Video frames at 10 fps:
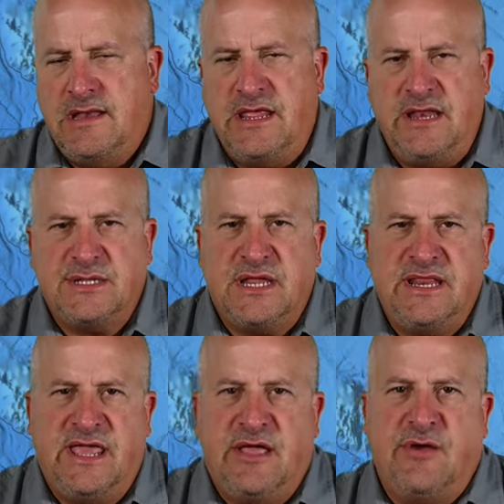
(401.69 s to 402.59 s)
down in San
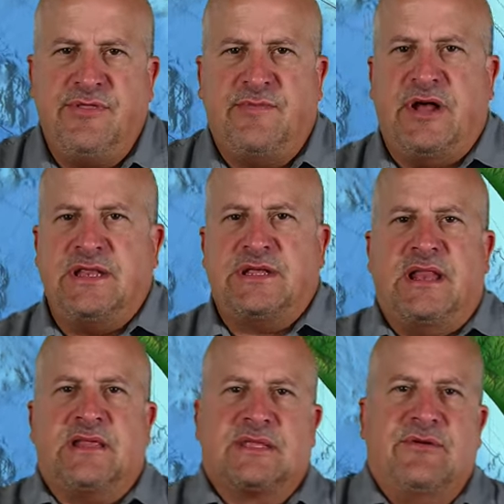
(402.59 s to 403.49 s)
Diego, the bite's
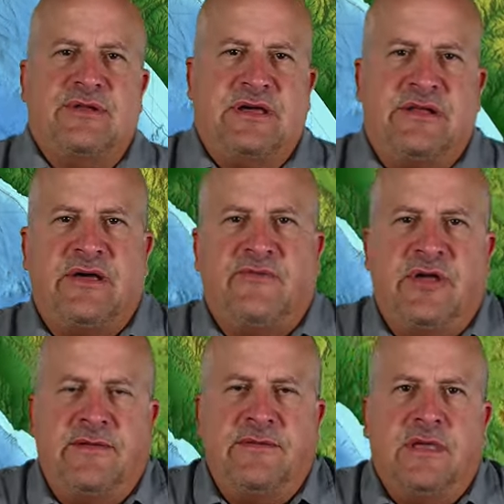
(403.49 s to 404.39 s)
kind of slowed down that
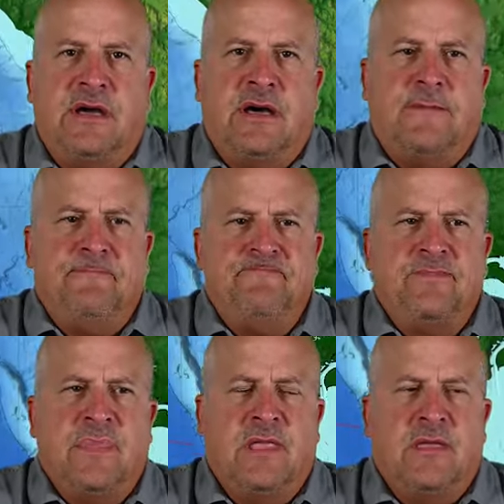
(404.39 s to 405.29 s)
way. Um,
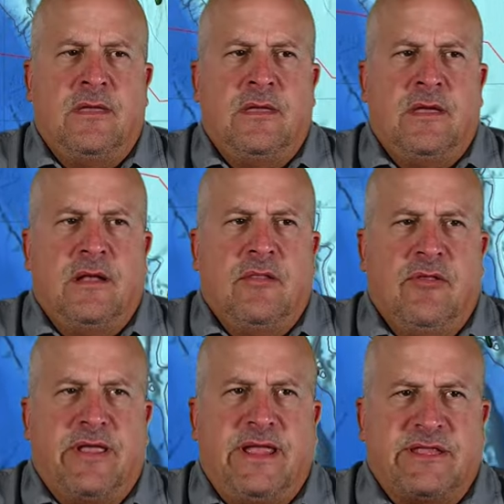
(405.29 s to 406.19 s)

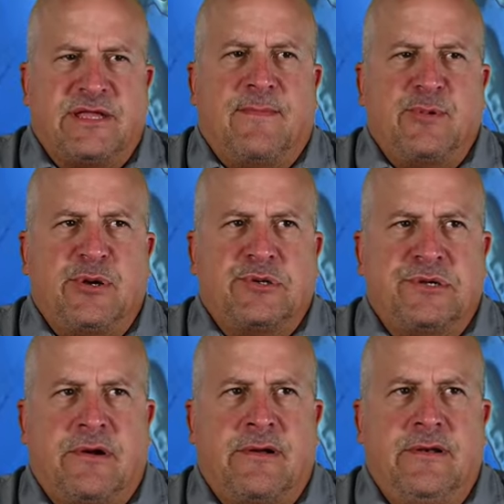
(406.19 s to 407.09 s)
looking at the temperature
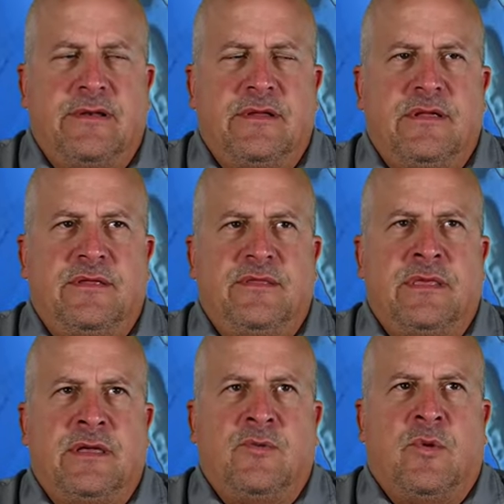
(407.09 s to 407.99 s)
chart,
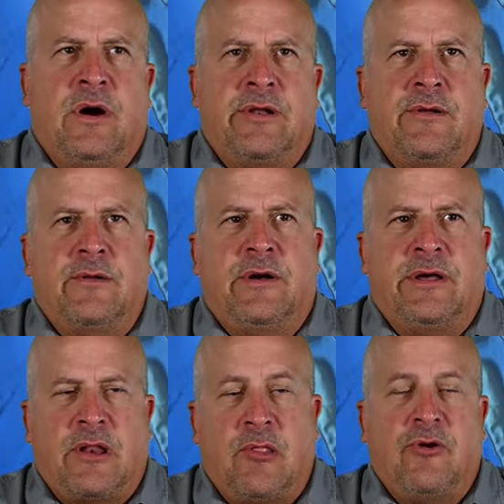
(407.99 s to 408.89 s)
the water
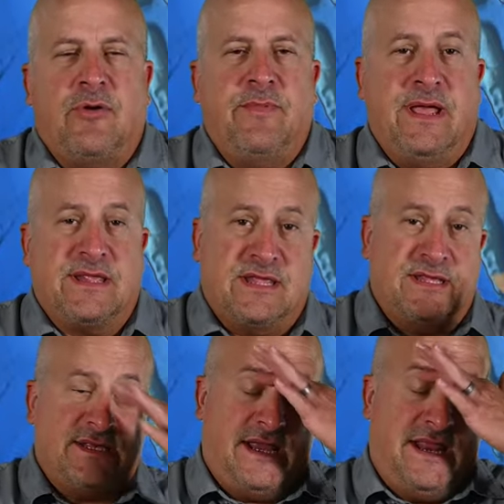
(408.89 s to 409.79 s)
on the local banks out
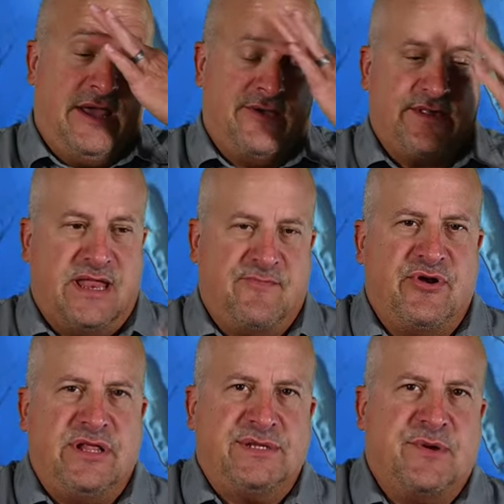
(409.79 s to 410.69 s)
of San Diego has gotten
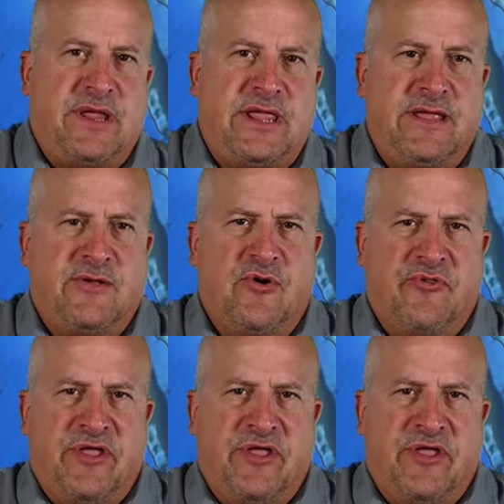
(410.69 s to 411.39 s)
pretty streaky, cooled